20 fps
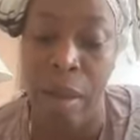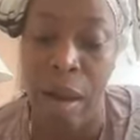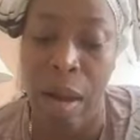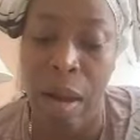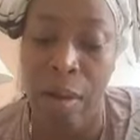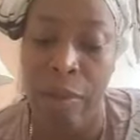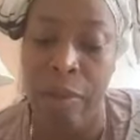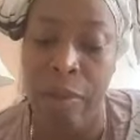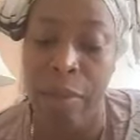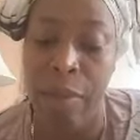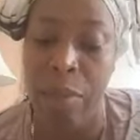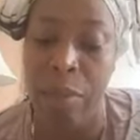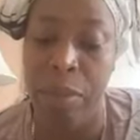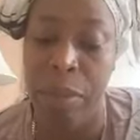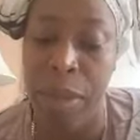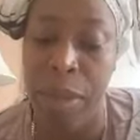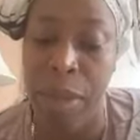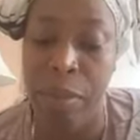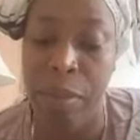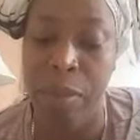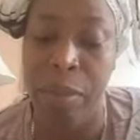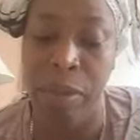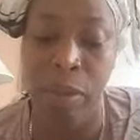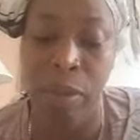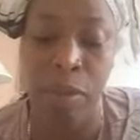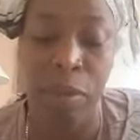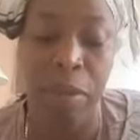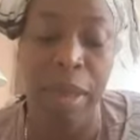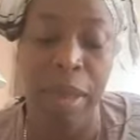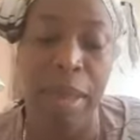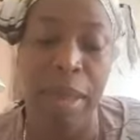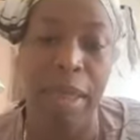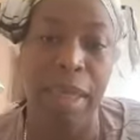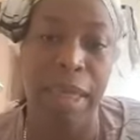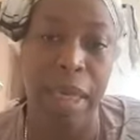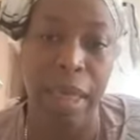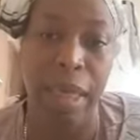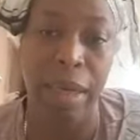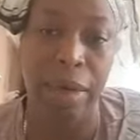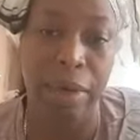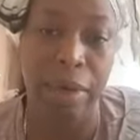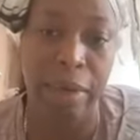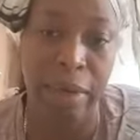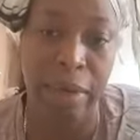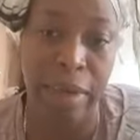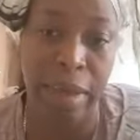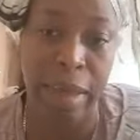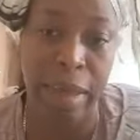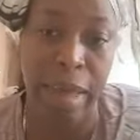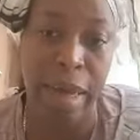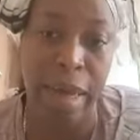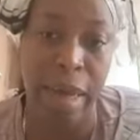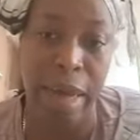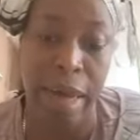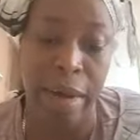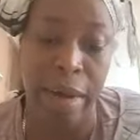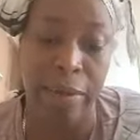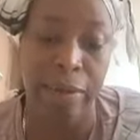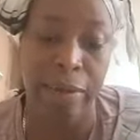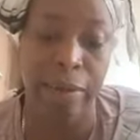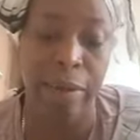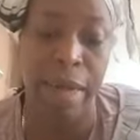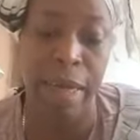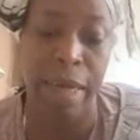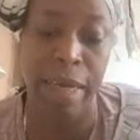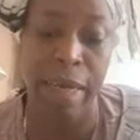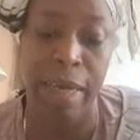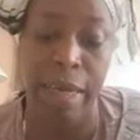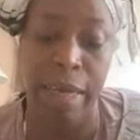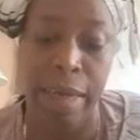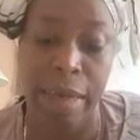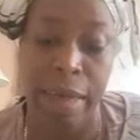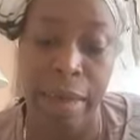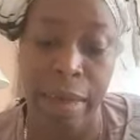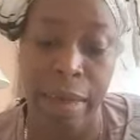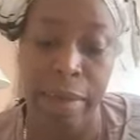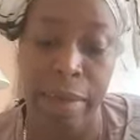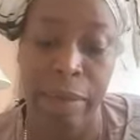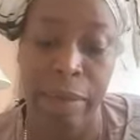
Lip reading: of the people to be jealous of Daniel.